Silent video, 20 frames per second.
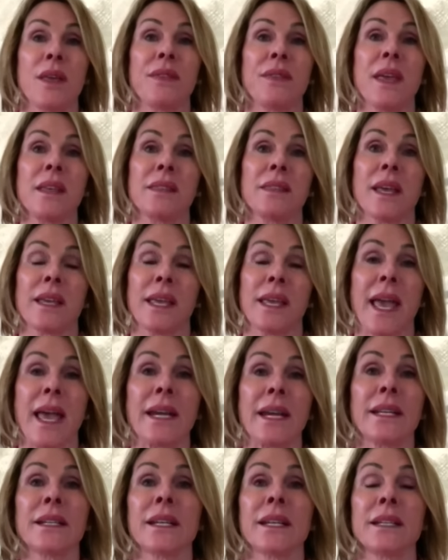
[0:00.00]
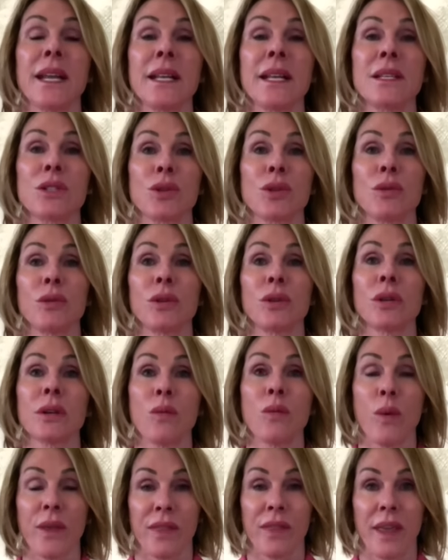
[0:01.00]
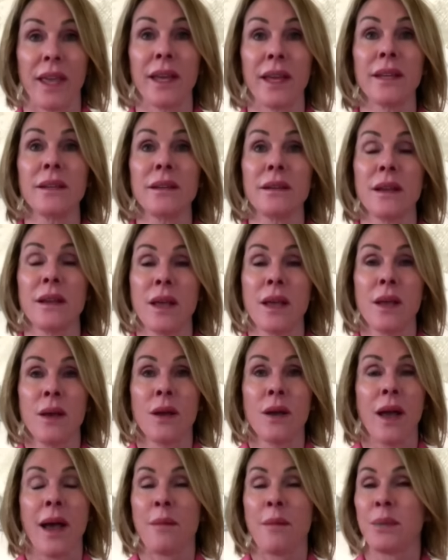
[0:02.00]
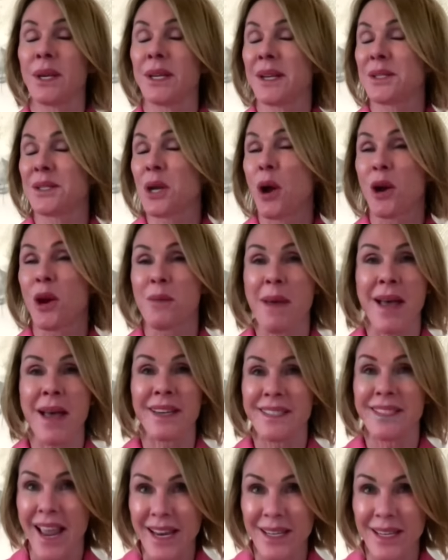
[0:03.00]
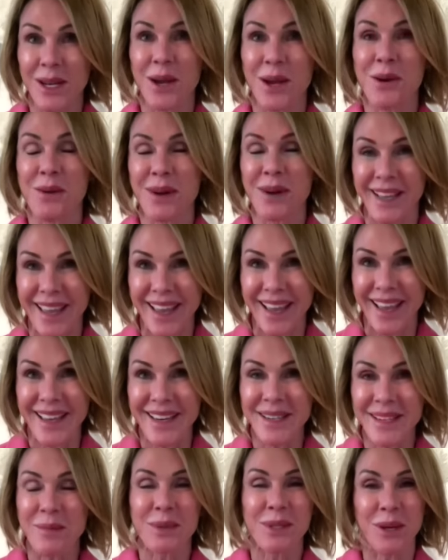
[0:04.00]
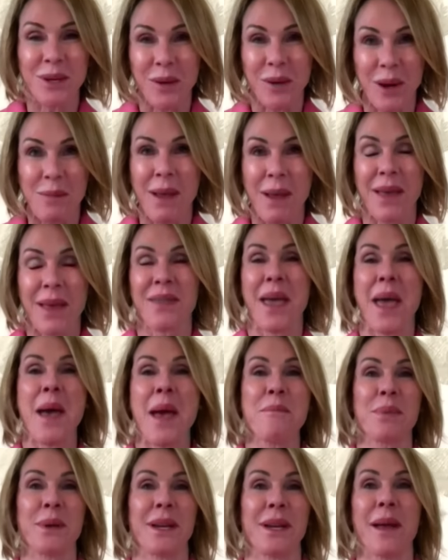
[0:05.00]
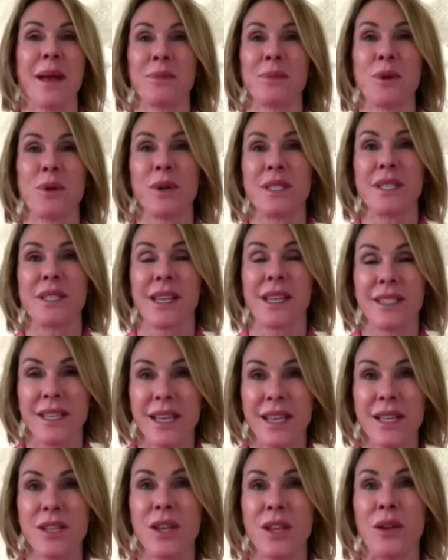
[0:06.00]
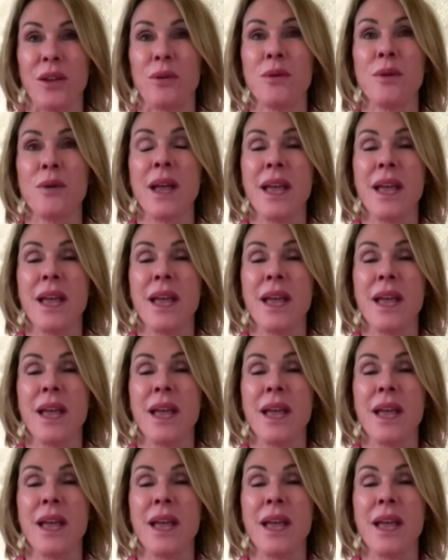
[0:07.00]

So I think that Canada needs to look within. I'm going to talk about NATO again. Sorry about that, but I'm going to continue.